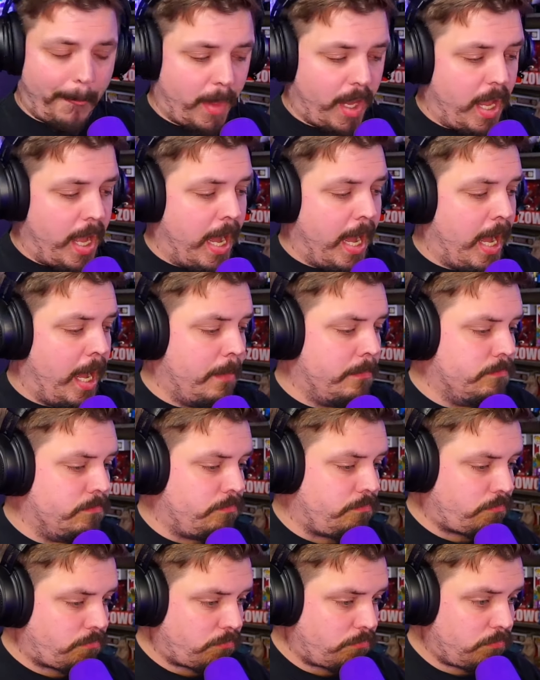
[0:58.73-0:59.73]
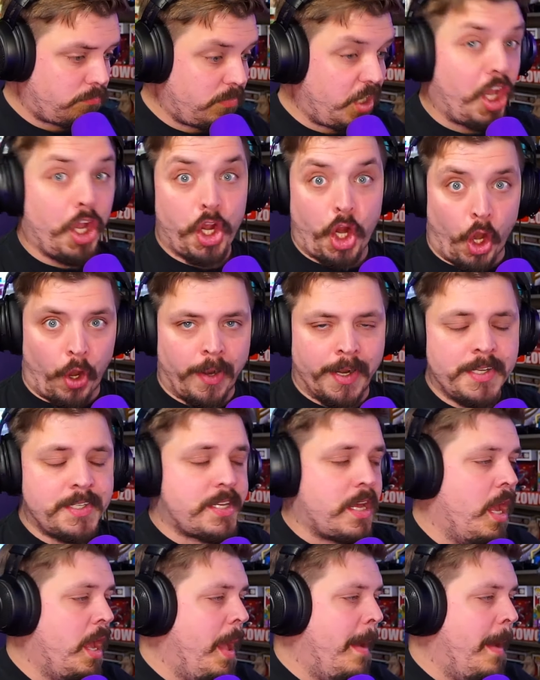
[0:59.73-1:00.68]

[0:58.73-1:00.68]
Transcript: um current,